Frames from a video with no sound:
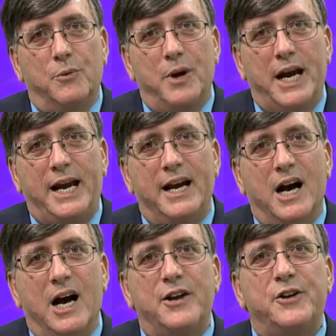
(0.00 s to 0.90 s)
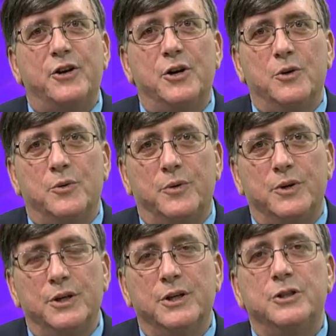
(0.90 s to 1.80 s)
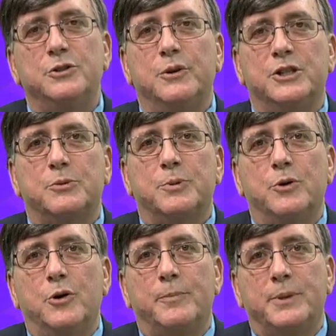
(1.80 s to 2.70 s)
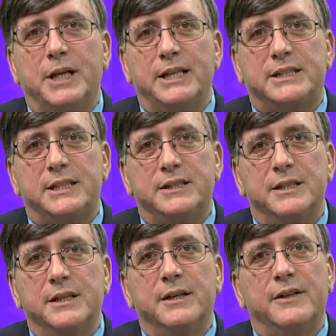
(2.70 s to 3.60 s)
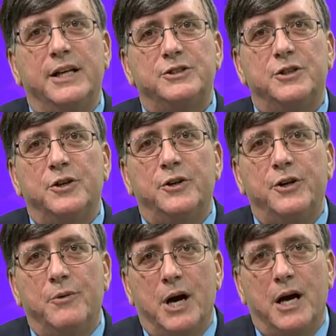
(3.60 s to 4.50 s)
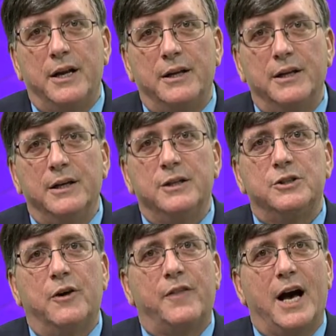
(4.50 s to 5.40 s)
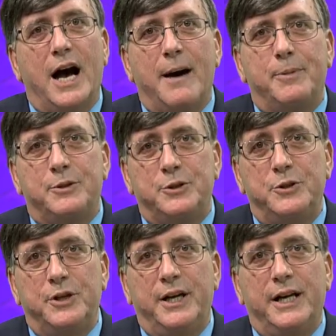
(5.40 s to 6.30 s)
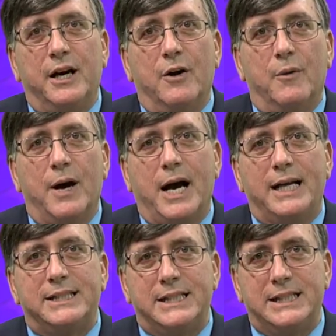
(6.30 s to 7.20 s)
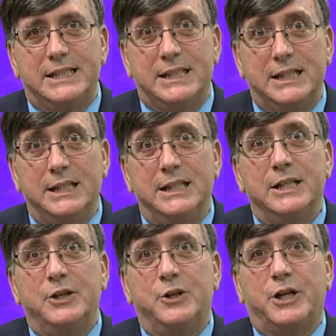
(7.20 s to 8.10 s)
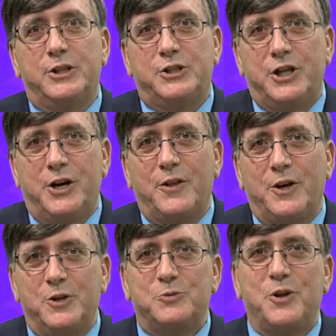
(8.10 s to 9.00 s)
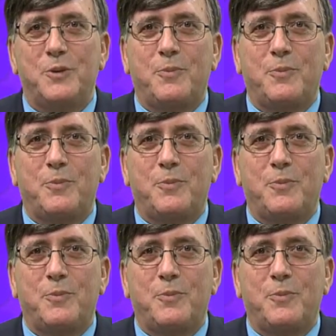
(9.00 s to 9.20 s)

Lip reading: way on your own to explore places that turn you on, so if the opportunity arises, you can share those with your